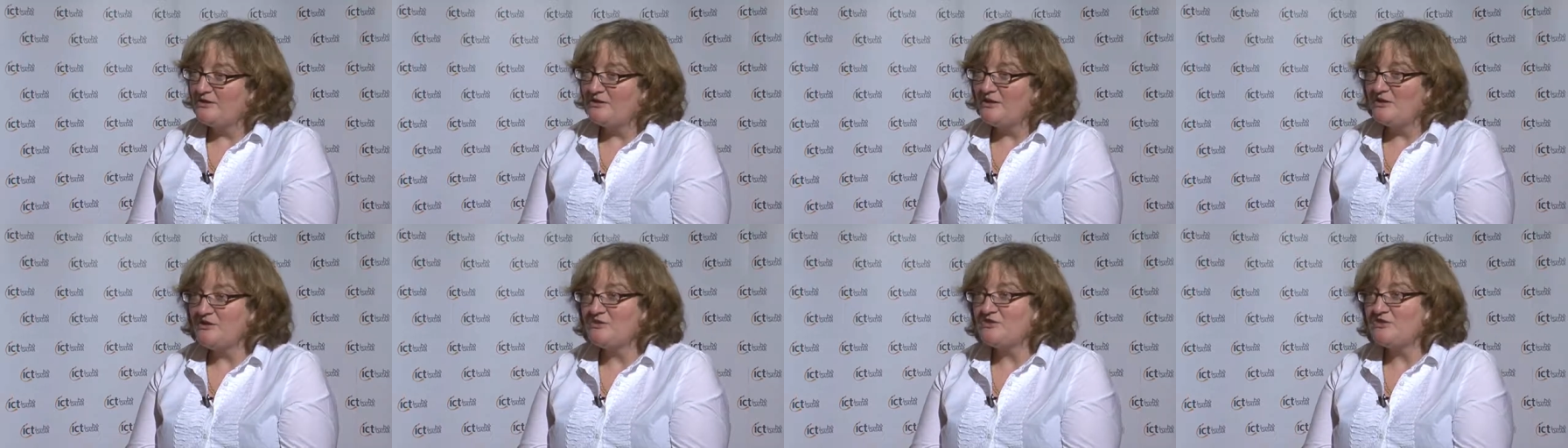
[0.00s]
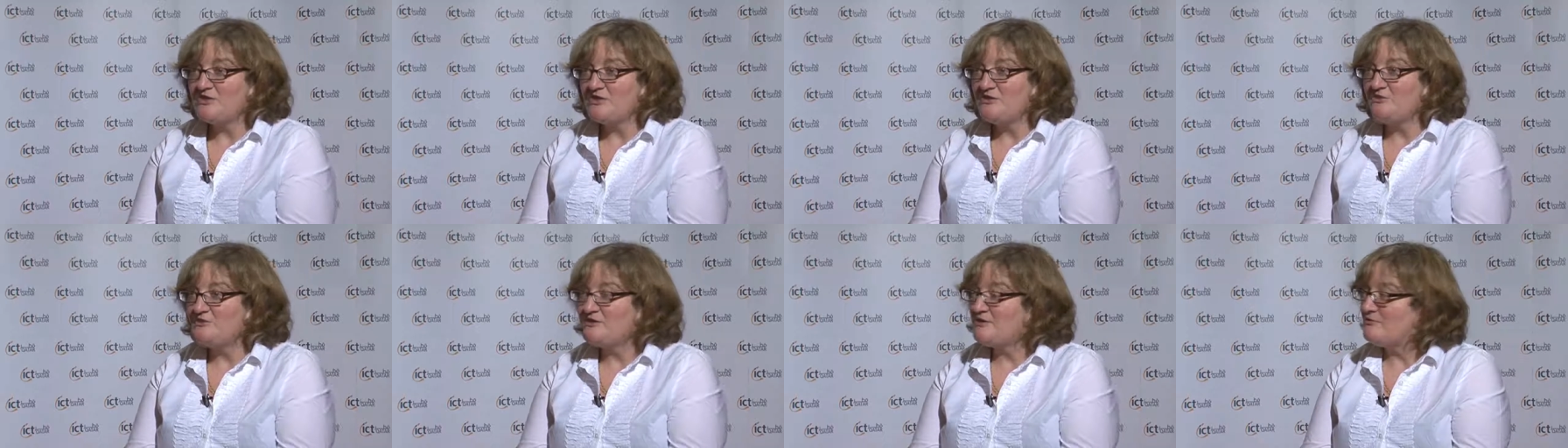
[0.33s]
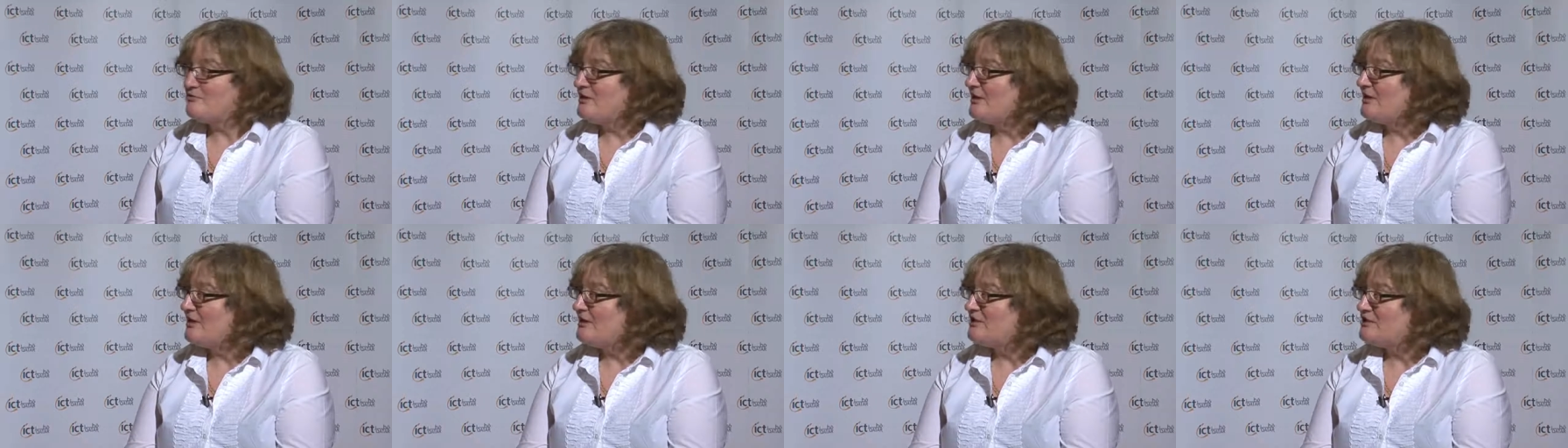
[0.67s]
initiatives
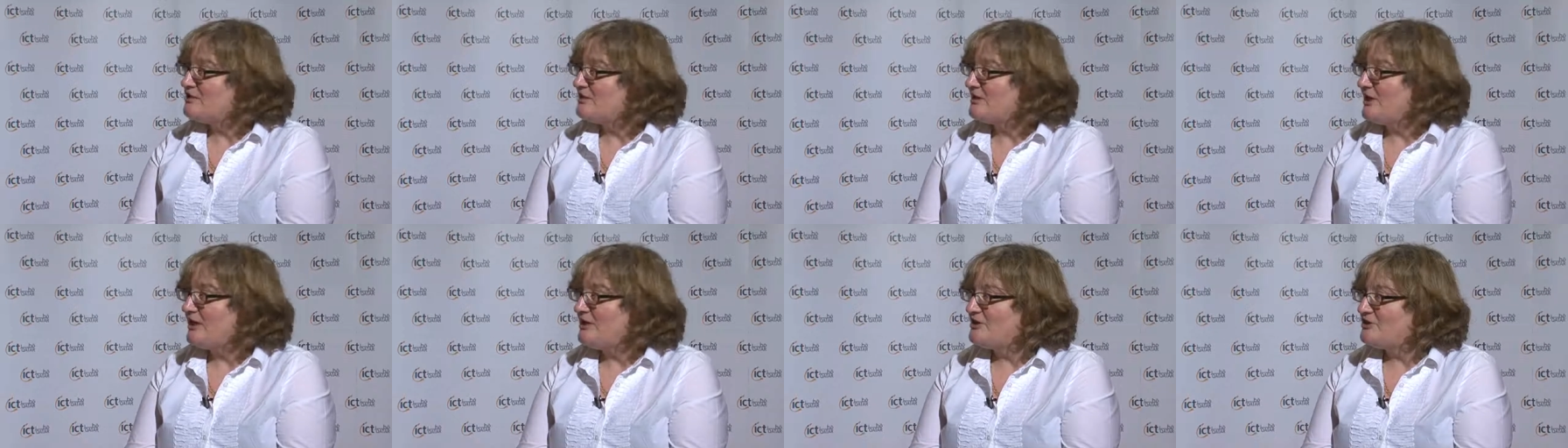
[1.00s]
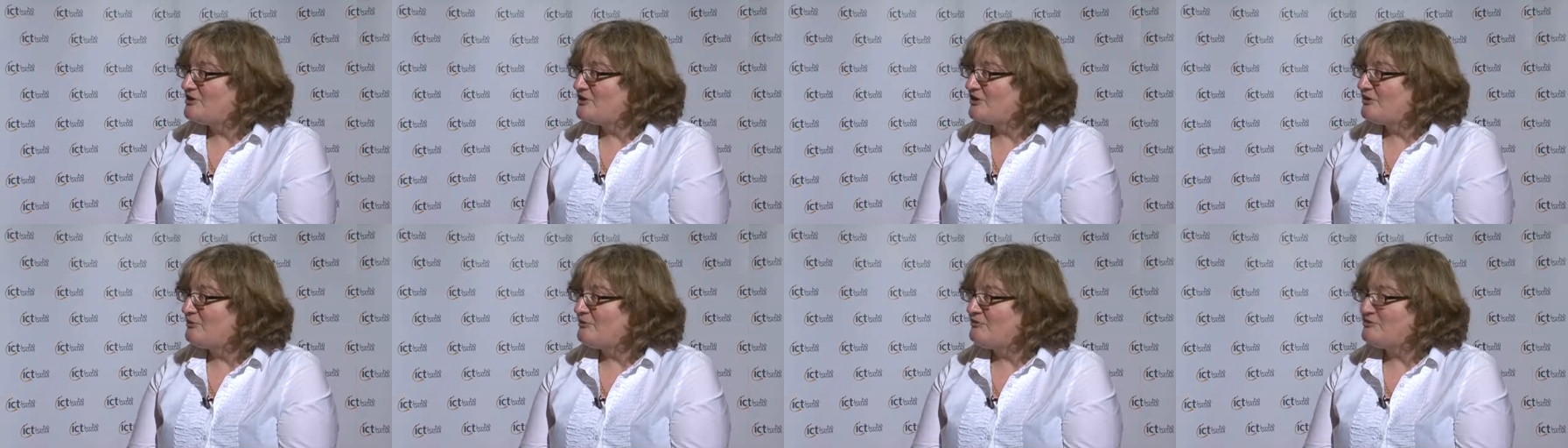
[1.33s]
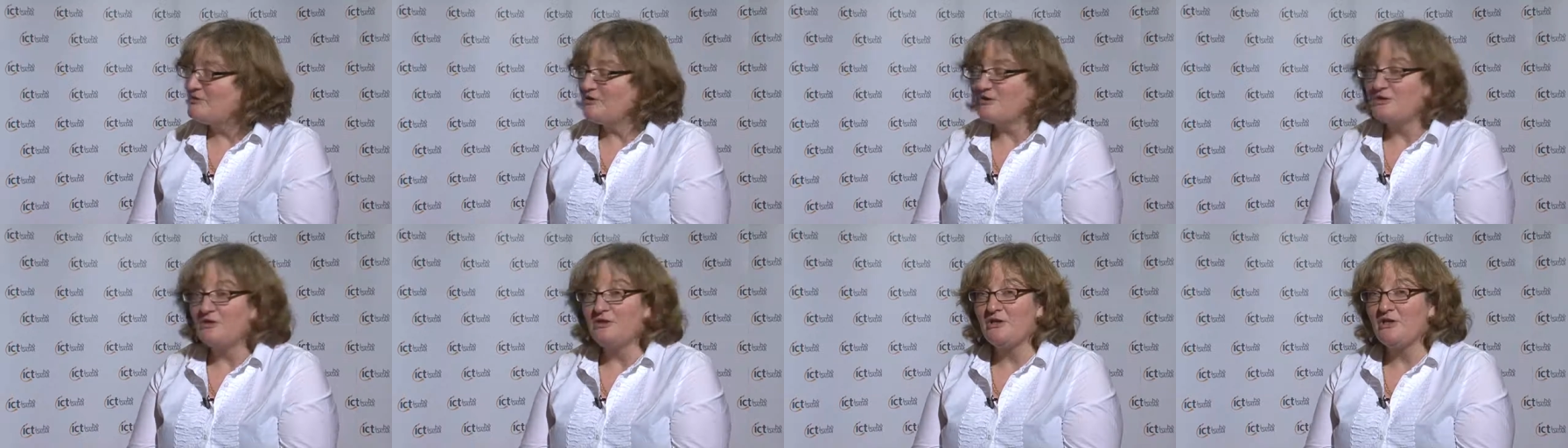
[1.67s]
around education that
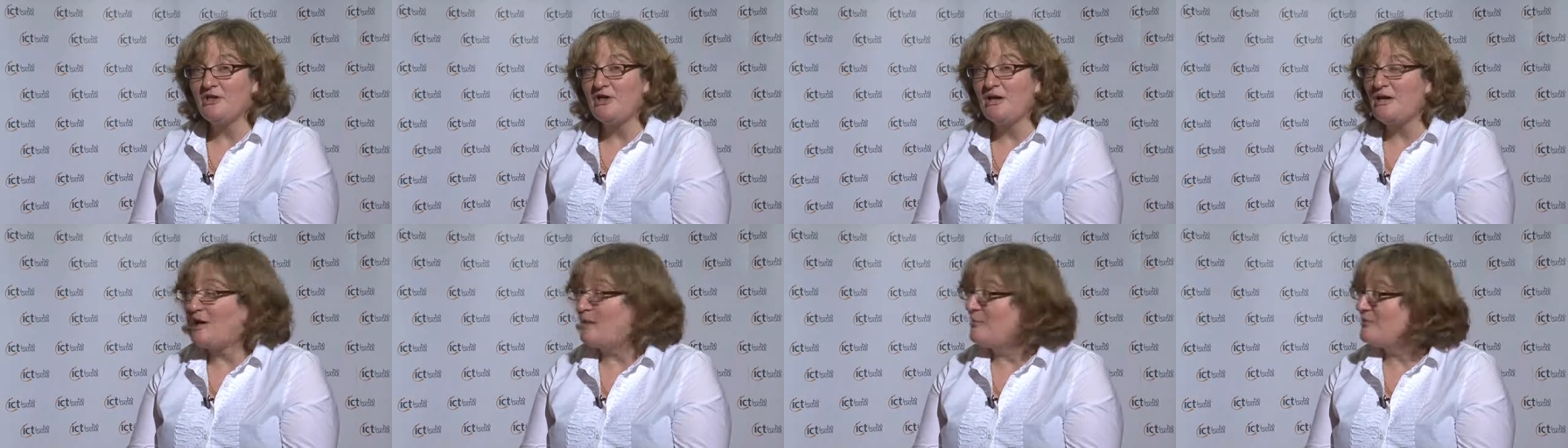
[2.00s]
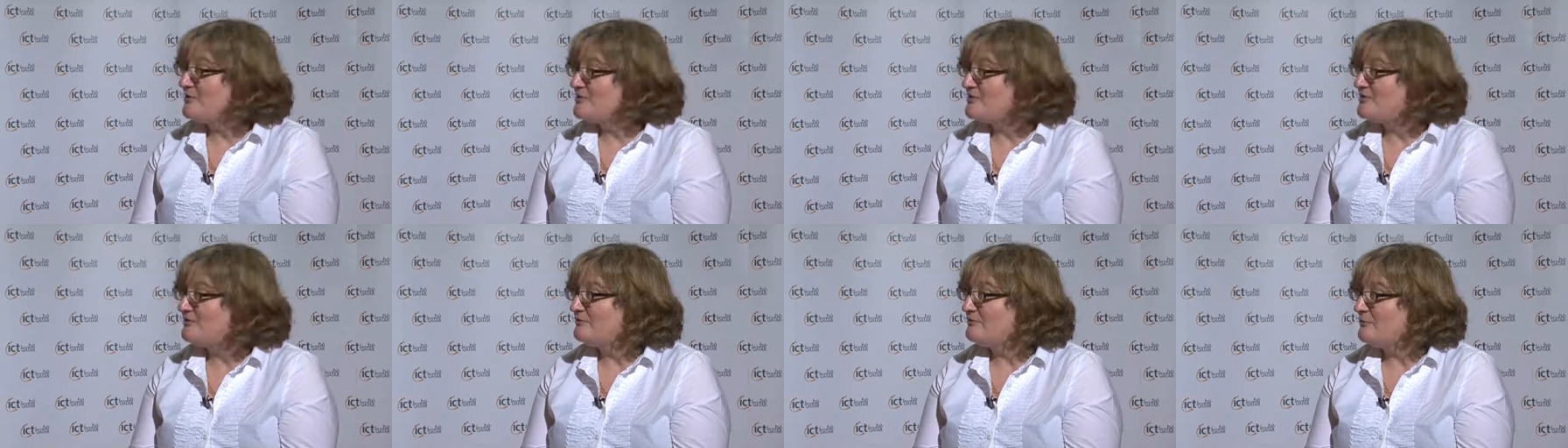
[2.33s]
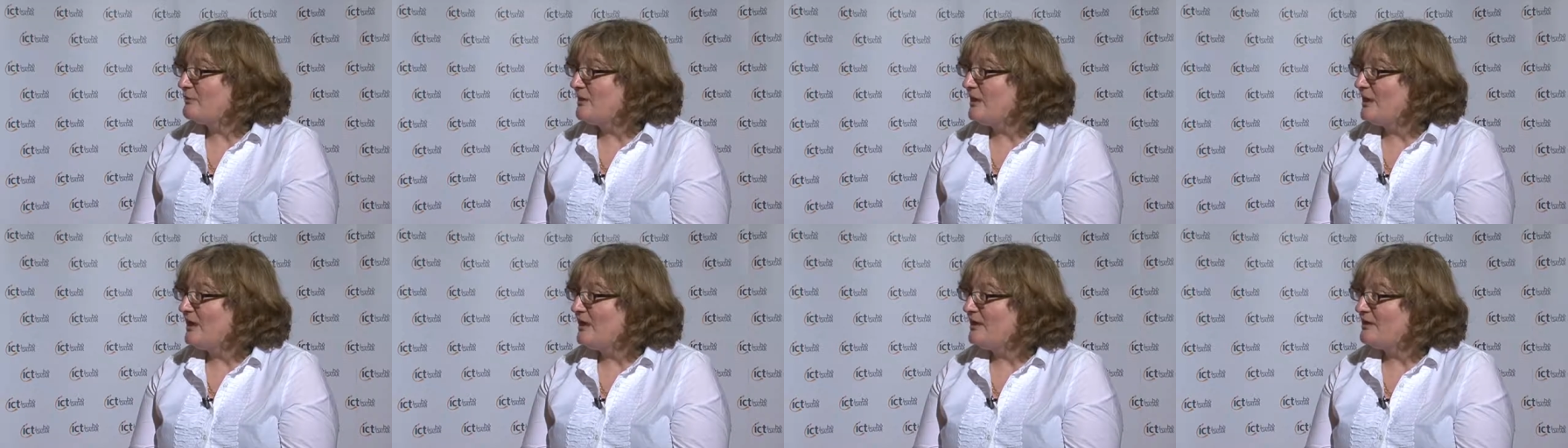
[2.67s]
we've done in a collaborative
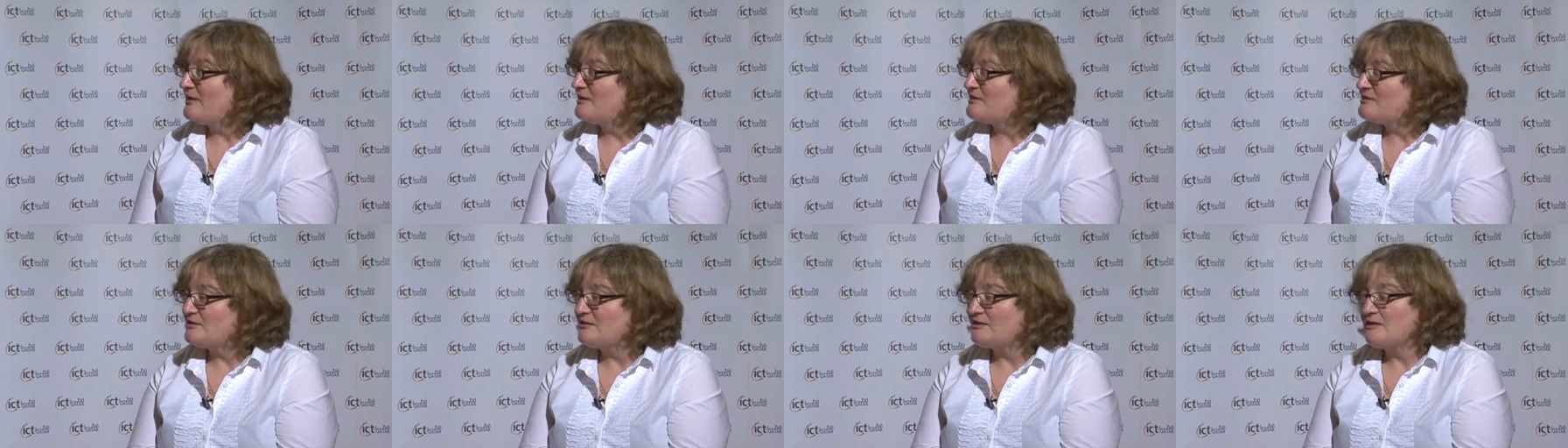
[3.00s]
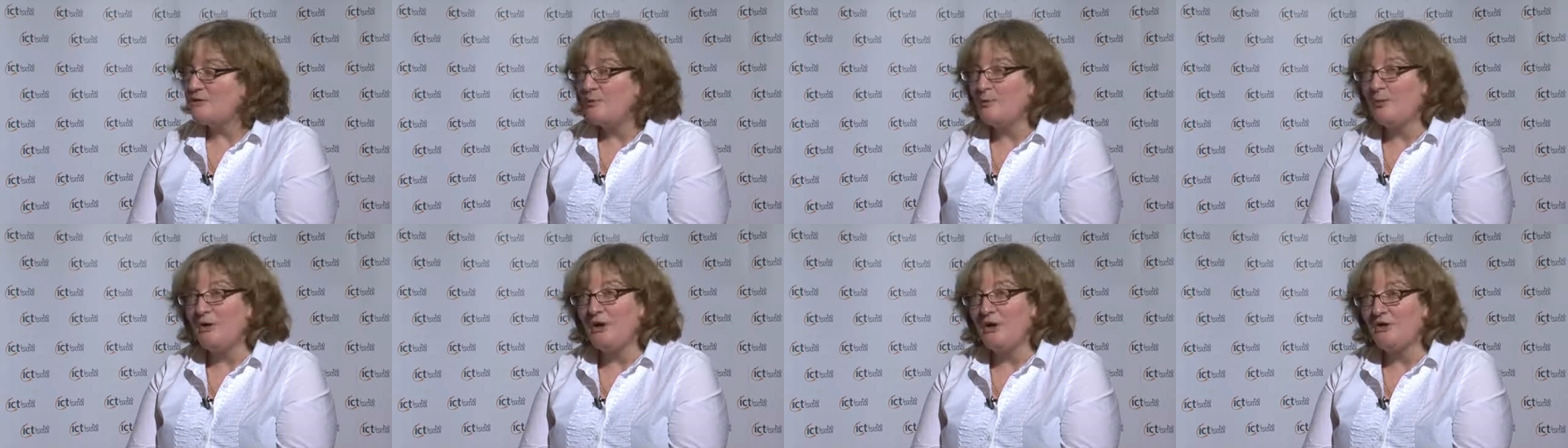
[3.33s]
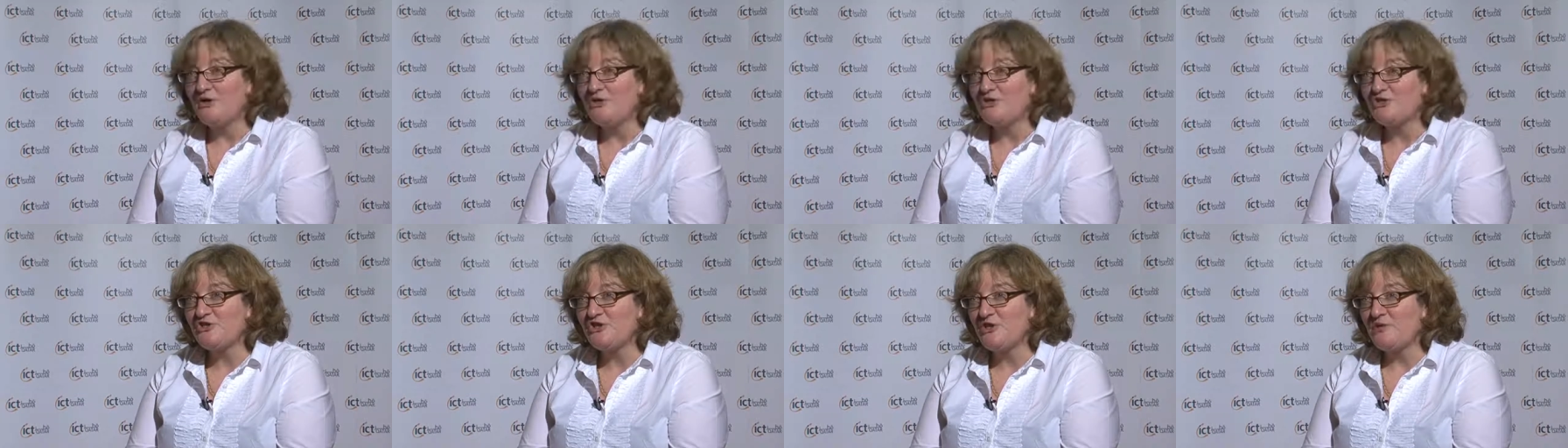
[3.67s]
way, because I think
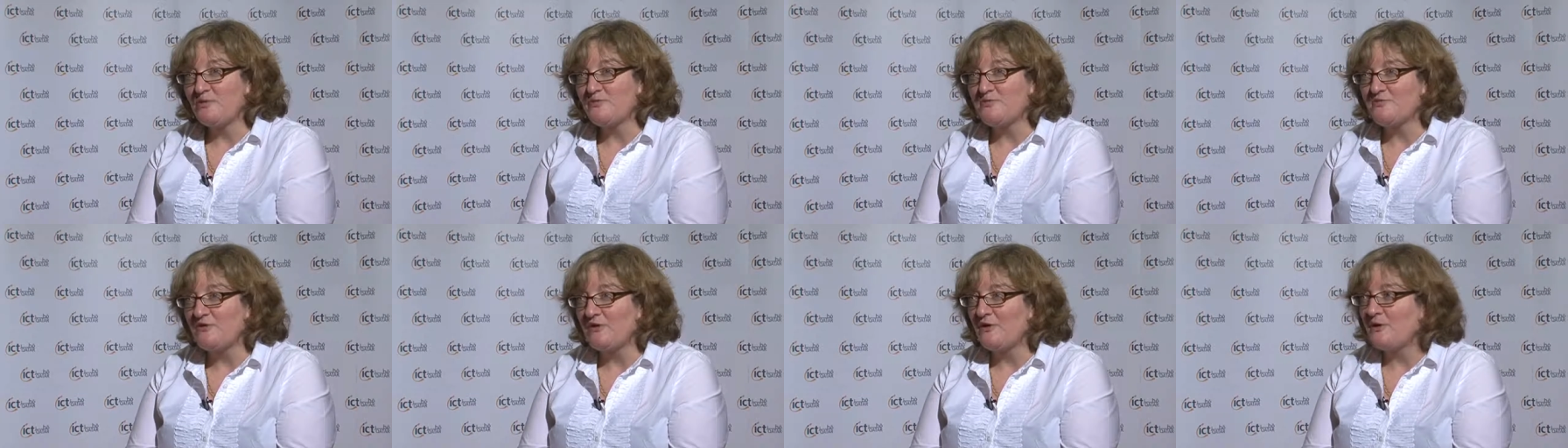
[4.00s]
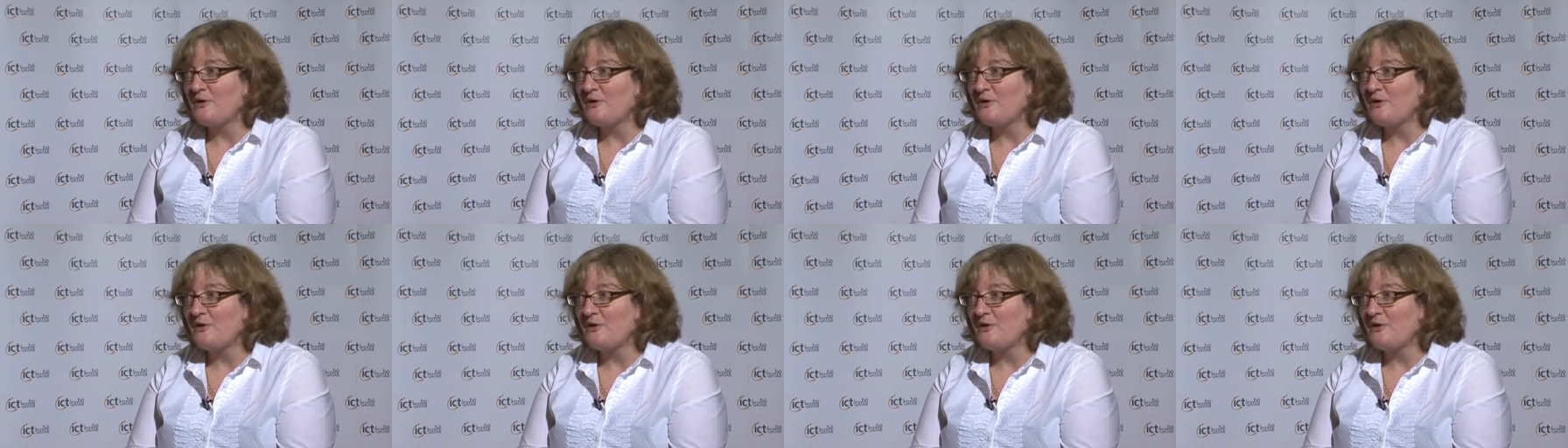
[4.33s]
partnership's